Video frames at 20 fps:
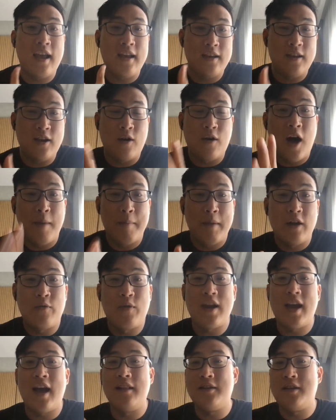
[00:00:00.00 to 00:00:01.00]
augmented
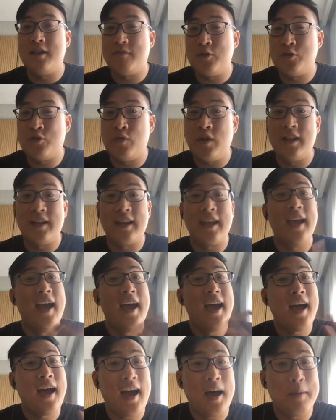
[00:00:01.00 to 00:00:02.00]
reality, virtual reality,
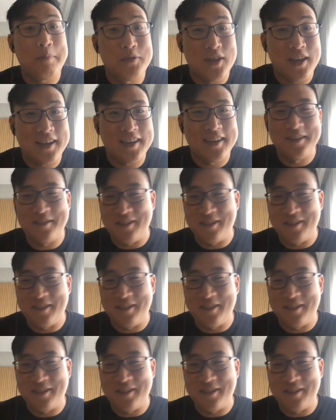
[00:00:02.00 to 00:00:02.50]
haptic,